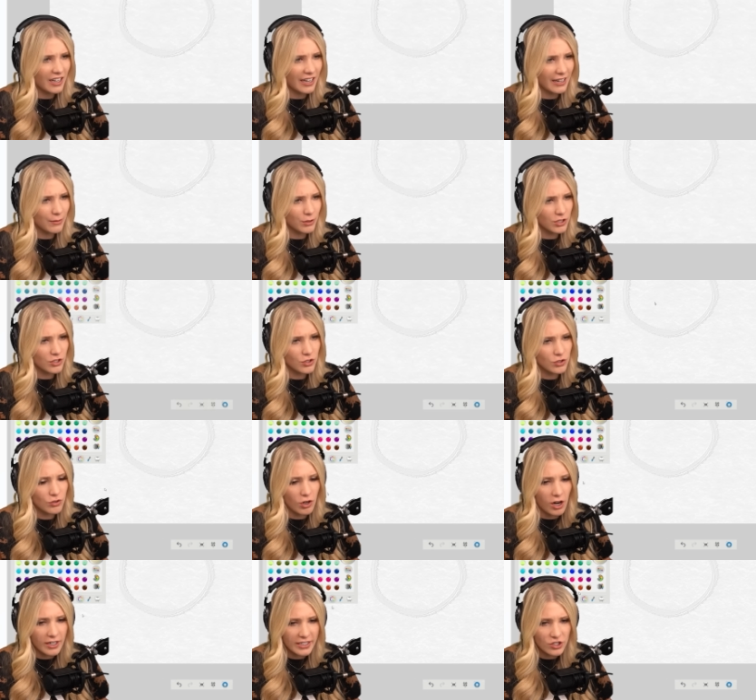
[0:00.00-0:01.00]
I was
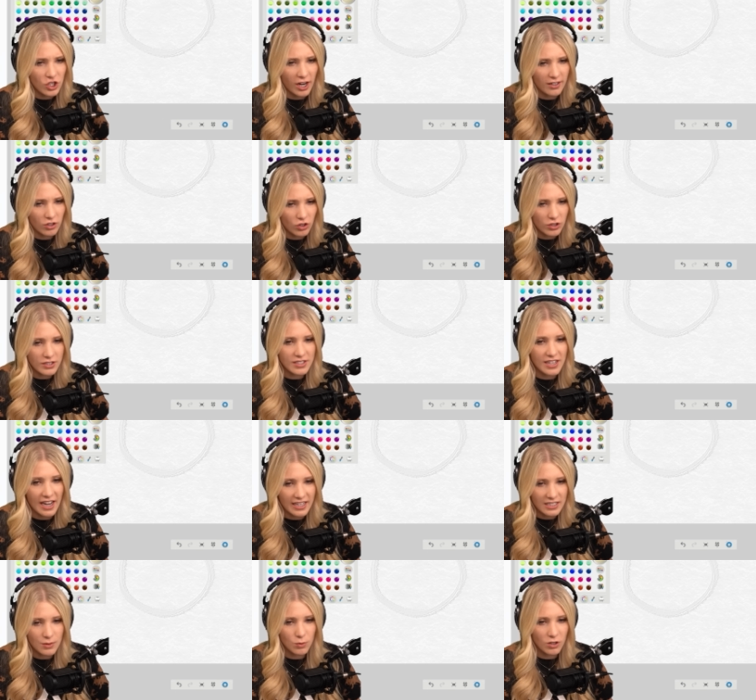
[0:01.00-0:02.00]
drawing Chuckles.
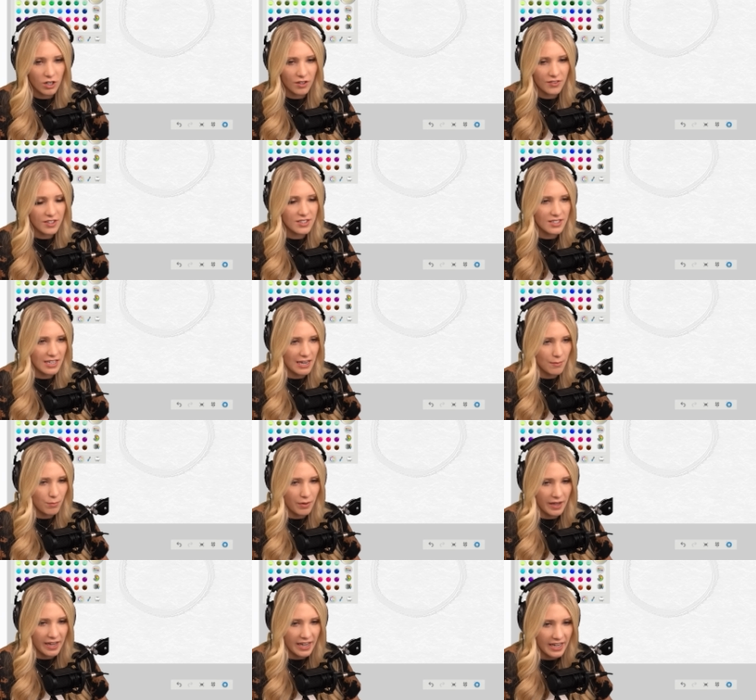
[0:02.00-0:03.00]
Yes, we're on the same
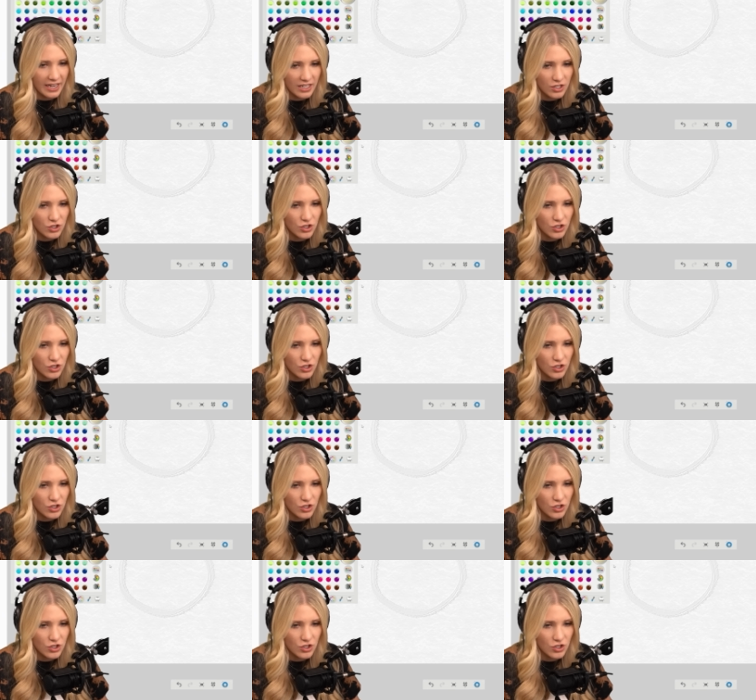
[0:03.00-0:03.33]
page.